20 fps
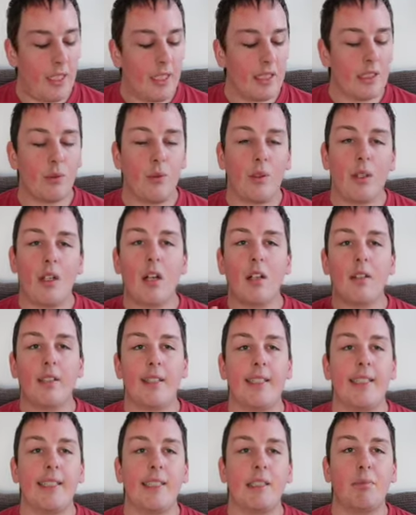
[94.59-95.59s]
So I got
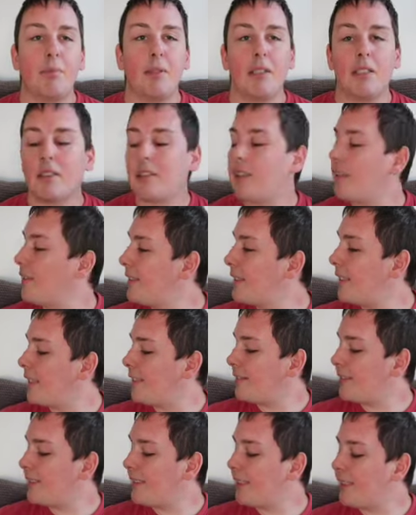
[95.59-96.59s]
this because I was sick
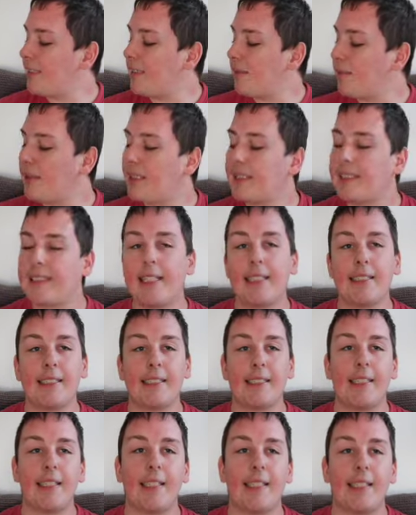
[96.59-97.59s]
of sitting on my
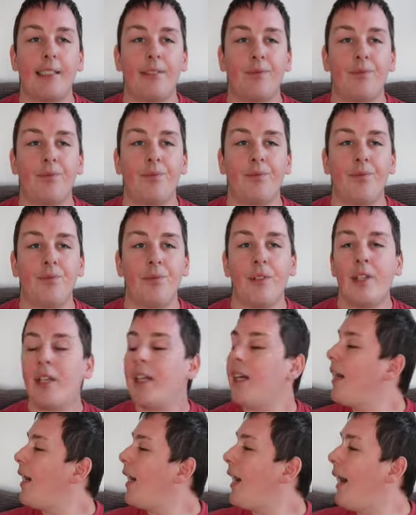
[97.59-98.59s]
settee,
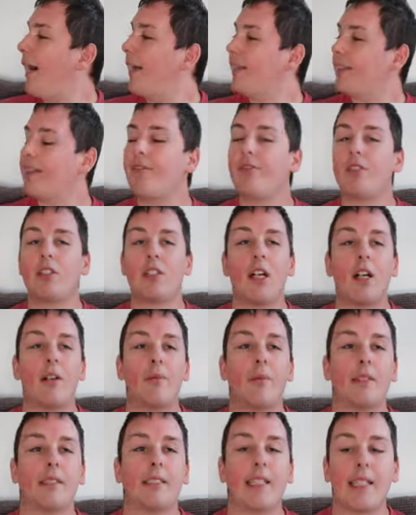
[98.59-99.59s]
and every time
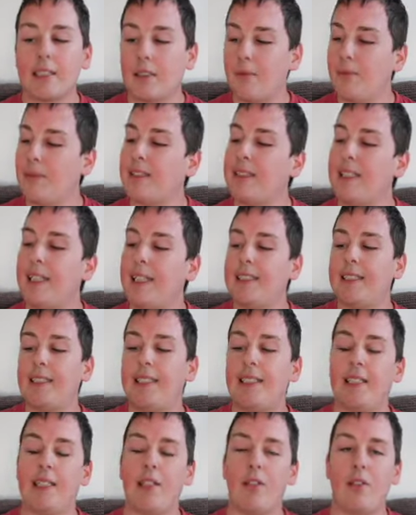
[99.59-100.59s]
I sat on my
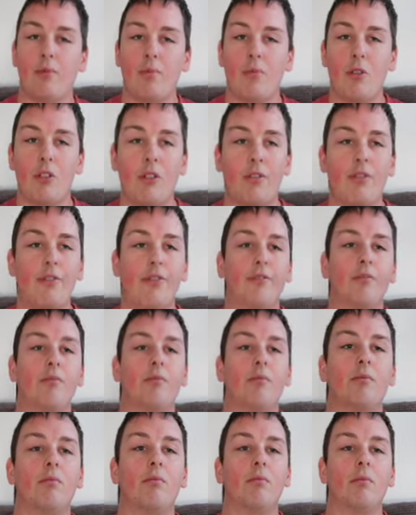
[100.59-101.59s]
settee it would move
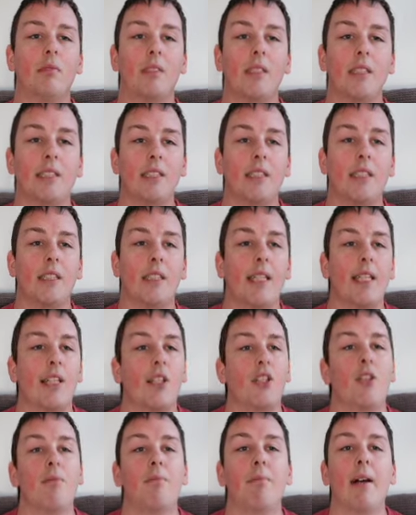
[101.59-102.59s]
into the
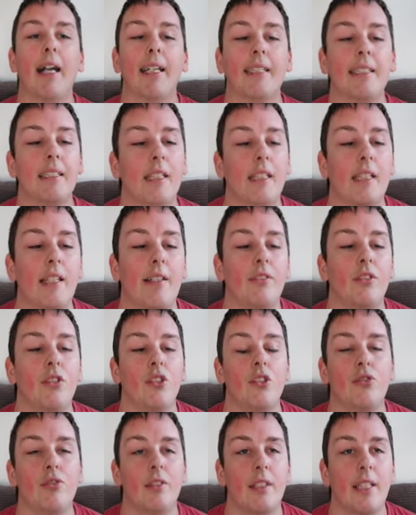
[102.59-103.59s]
kitchen basically. It was
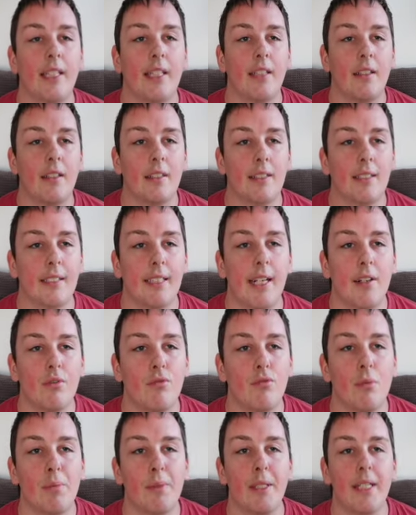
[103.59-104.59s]
just ridiculous, it kept
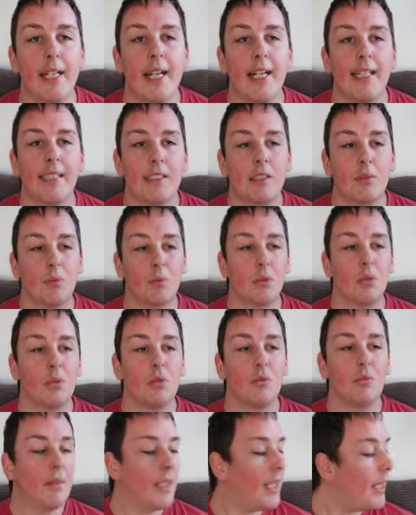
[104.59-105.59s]
rubbing against the wall.